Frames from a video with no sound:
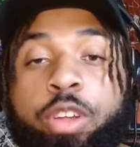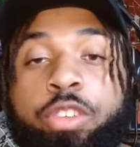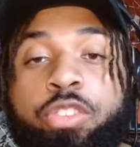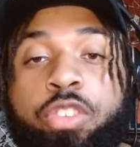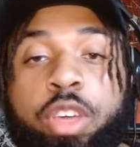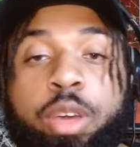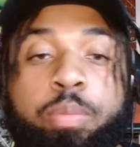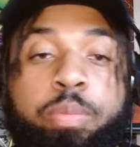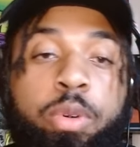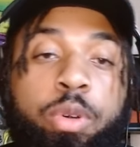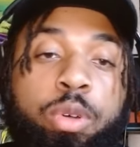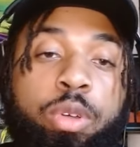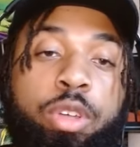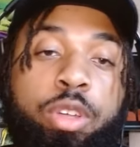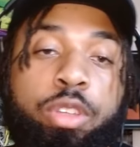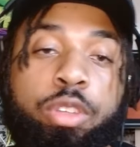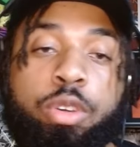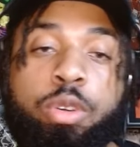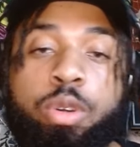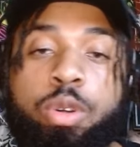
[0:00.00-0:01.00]
for
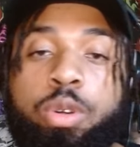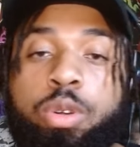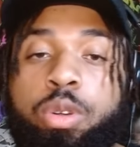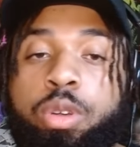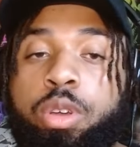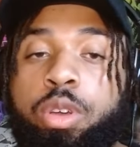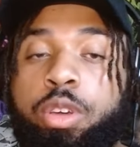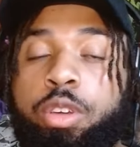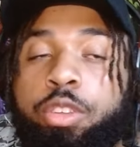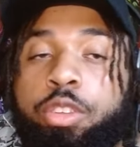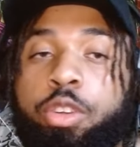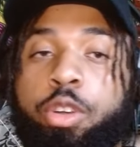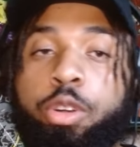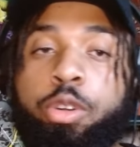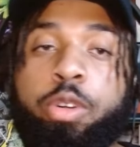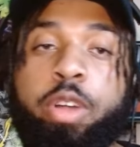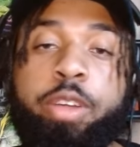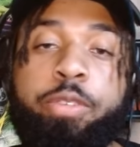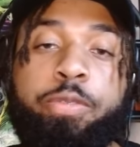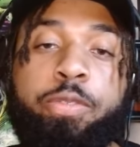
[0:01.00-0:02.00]
example, you're
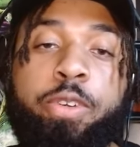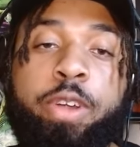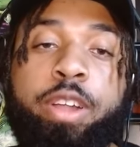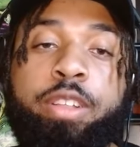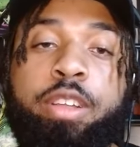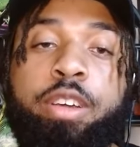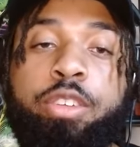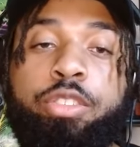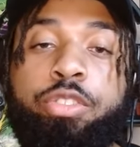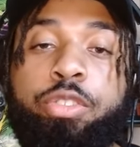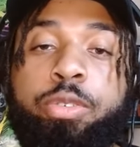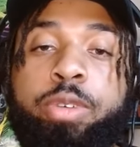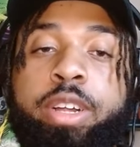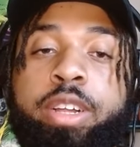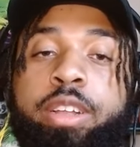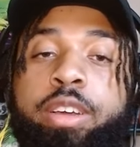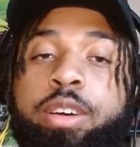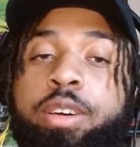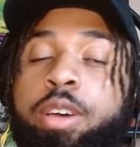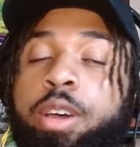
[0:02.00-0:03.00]
your great friend uh,
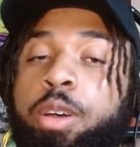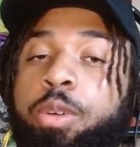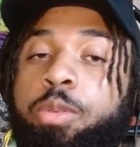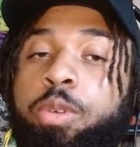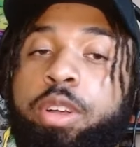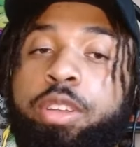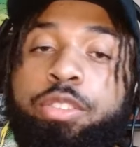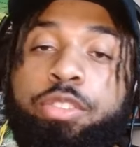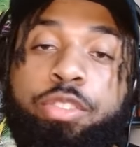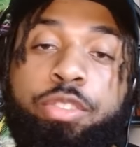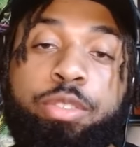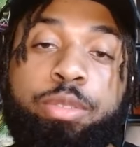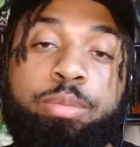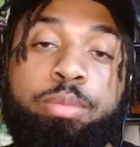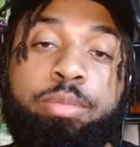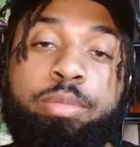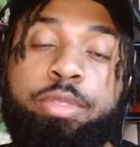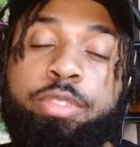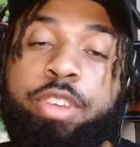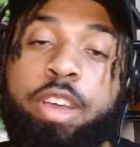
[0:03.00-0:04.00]
Sharita,
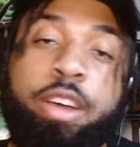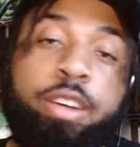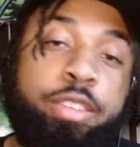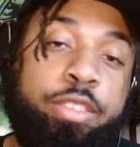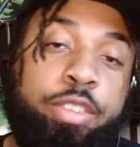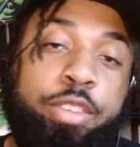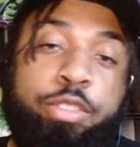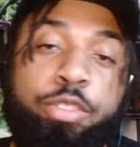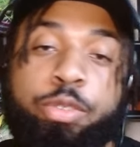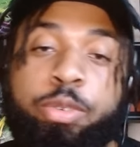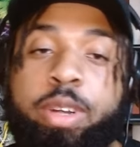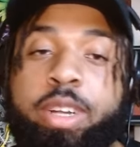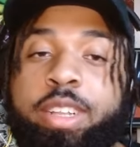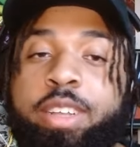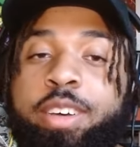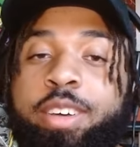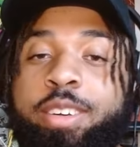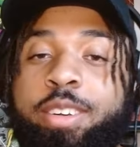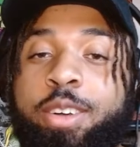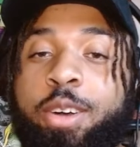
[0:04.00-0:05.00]
which shout out to
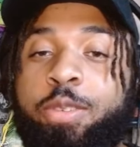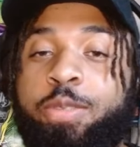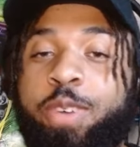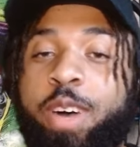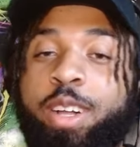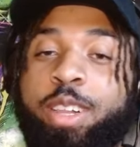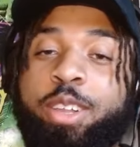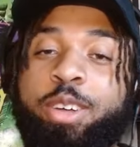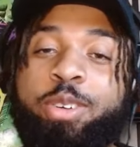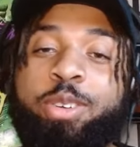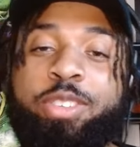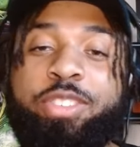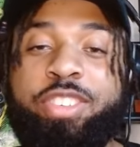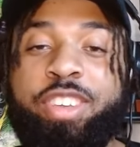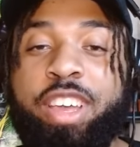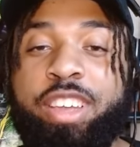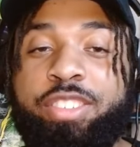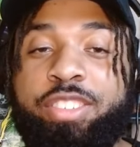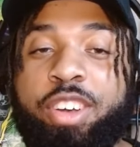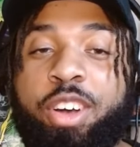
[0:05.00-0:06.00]
Sharita. Go
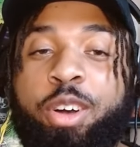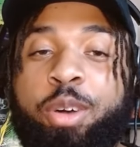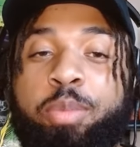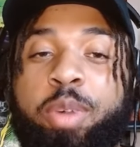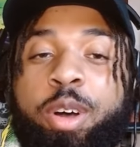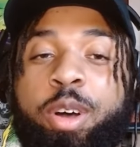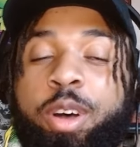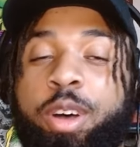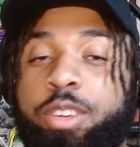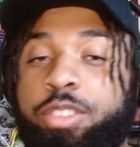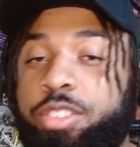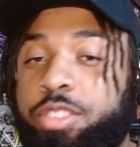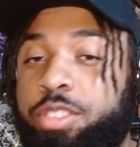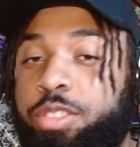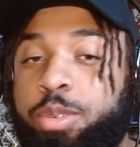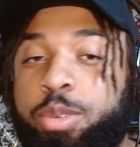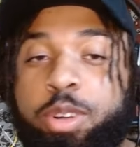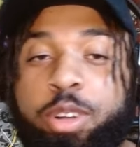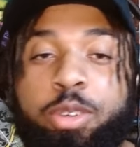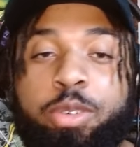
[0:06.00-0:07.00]
follow Change yeah.
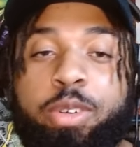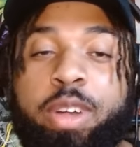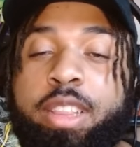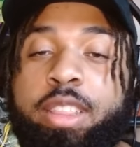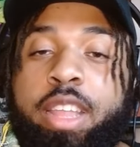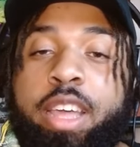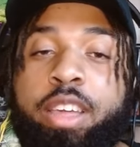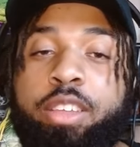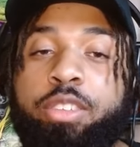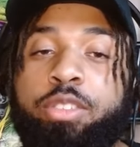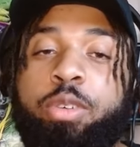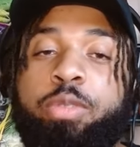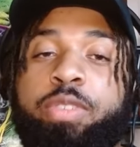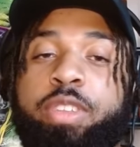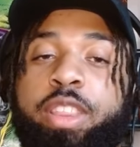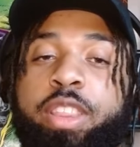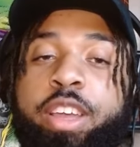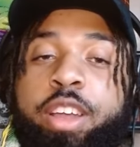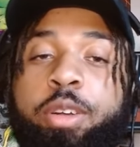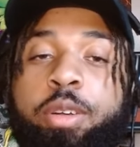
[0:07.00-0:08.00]
Omaha. She's doing great things
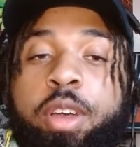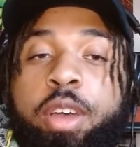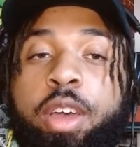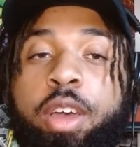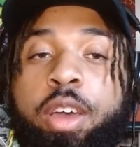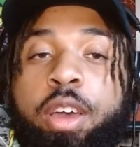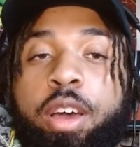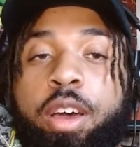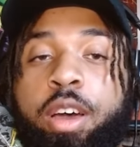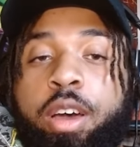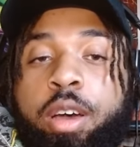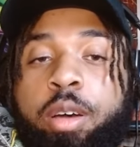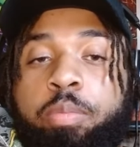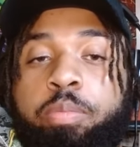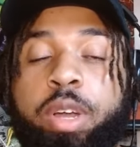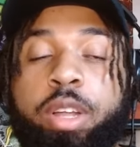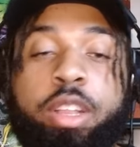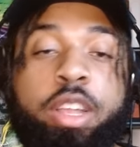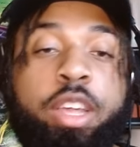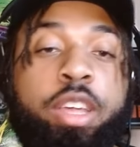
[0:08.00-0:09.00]
over there. Great
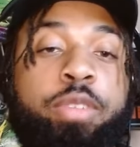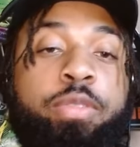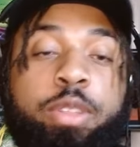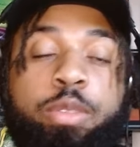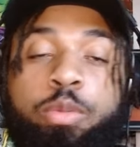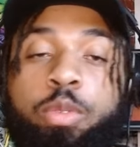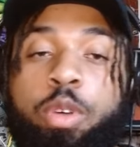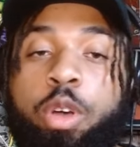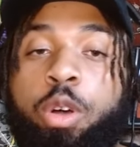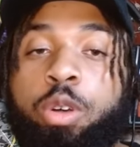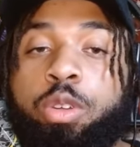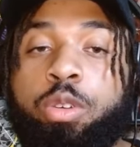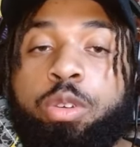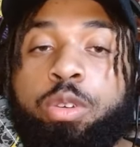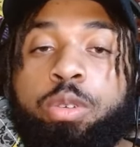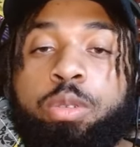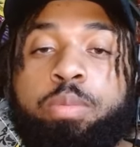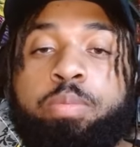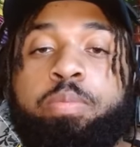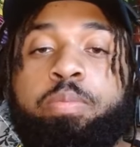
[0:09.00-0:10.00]
uh, but even
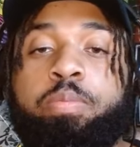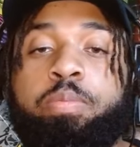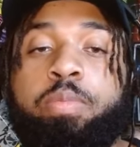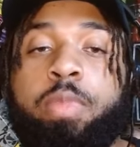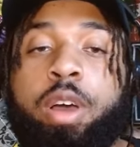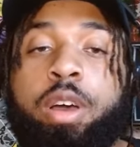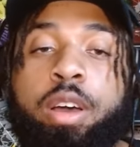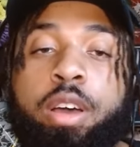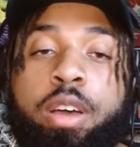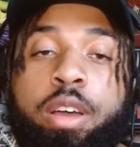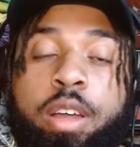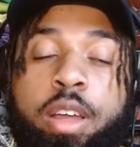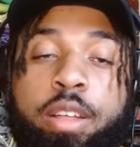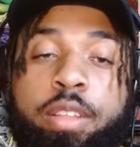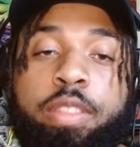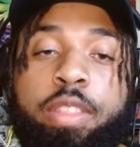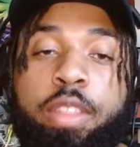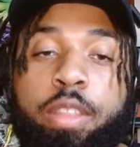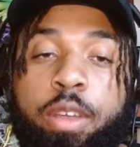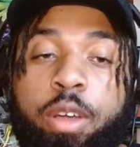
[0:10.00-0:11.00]
on her
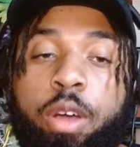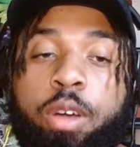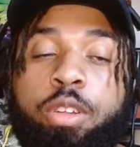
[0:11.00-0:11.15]
uh,